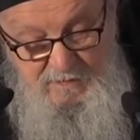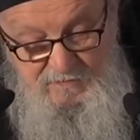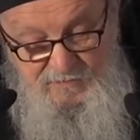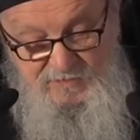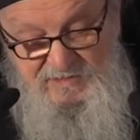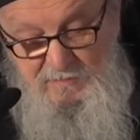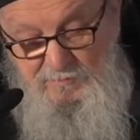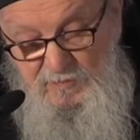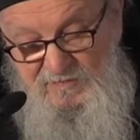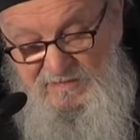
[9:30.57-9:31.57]
For St.
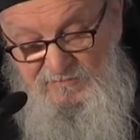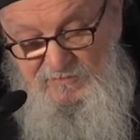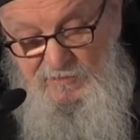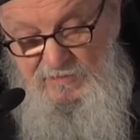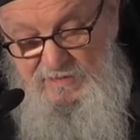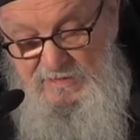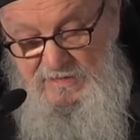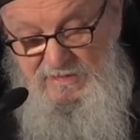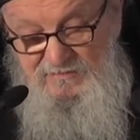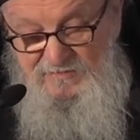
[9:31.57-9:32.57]
Paul, therefore,
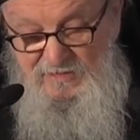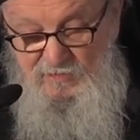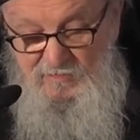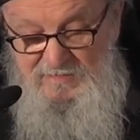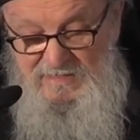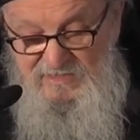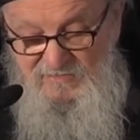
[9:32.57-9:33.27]
freedom is